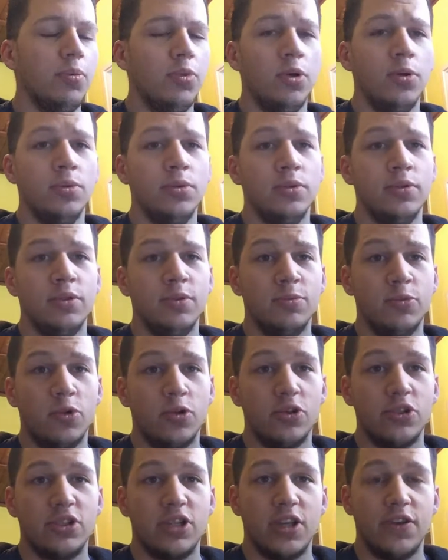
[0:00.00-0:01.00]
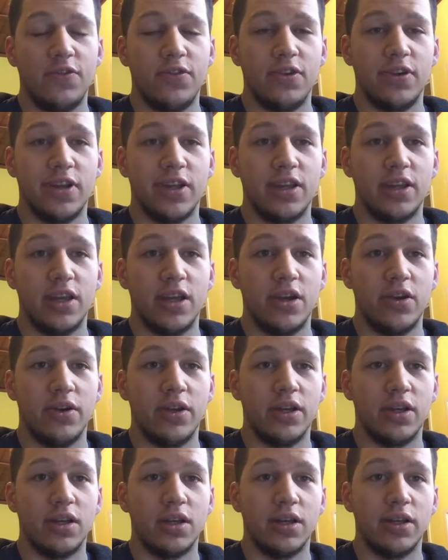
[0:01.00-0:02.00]
probably more safer than
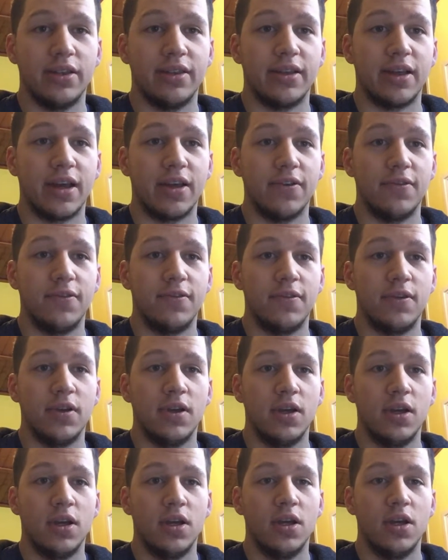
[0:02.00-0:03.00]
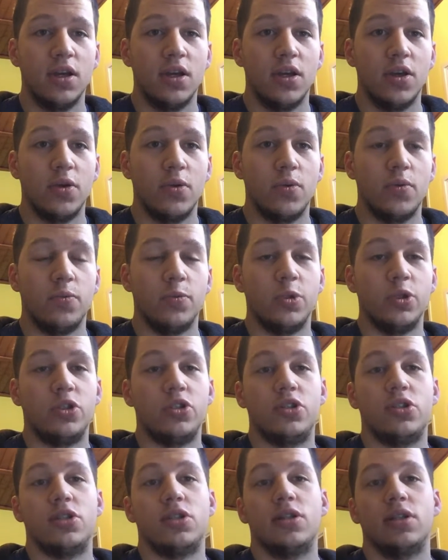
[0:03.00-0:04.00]
carrying a knife,
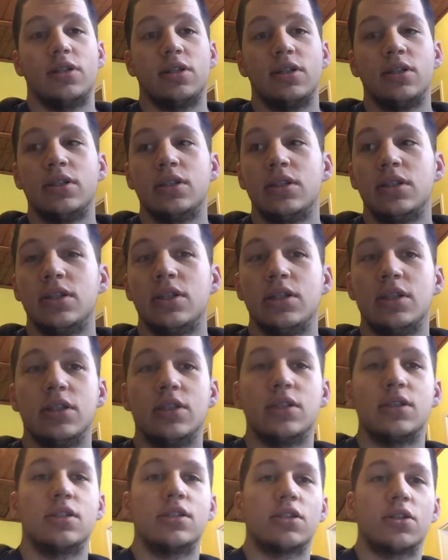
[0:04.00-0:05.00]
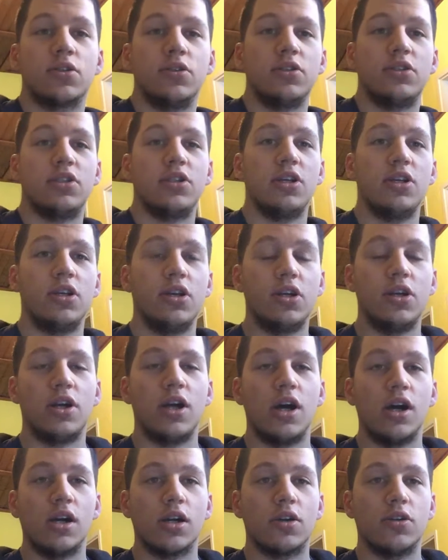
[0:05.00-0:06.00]
which is considered
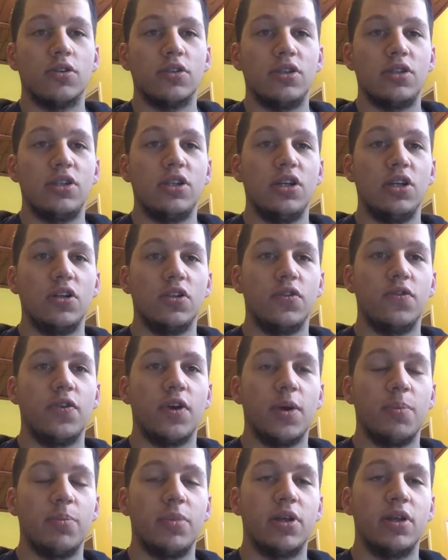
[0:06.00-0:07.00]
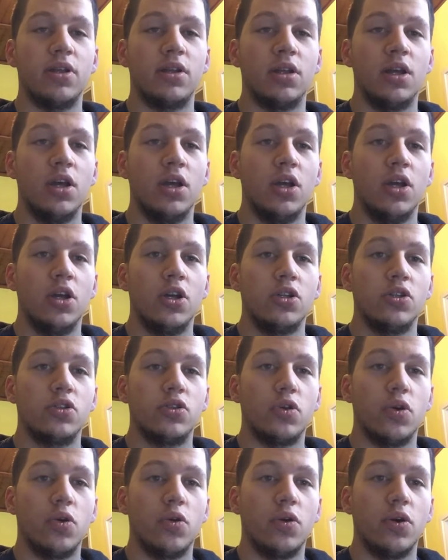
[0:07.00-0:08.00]
a concealed weapon.
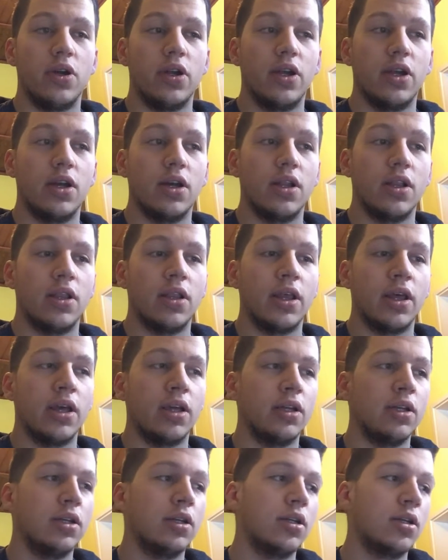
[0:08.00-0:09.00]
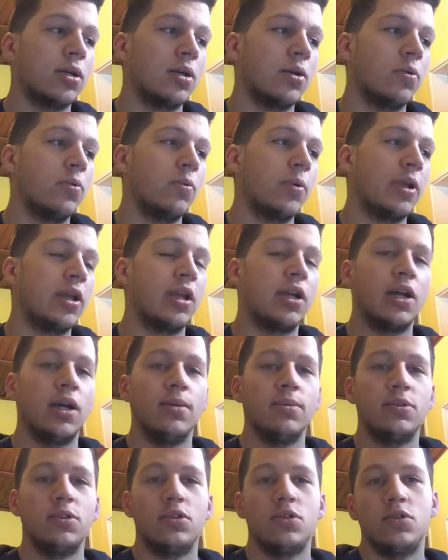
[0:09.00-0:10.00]
So like, when it
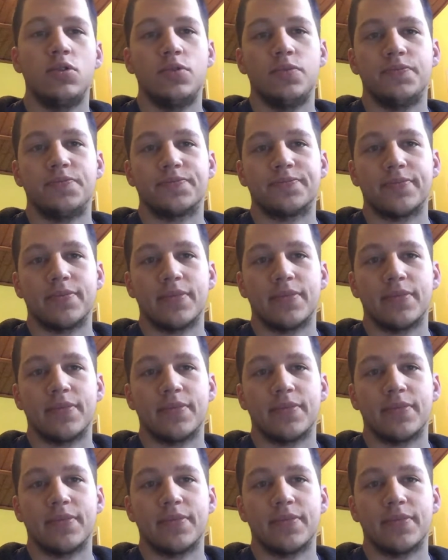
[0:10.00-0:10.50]
comes to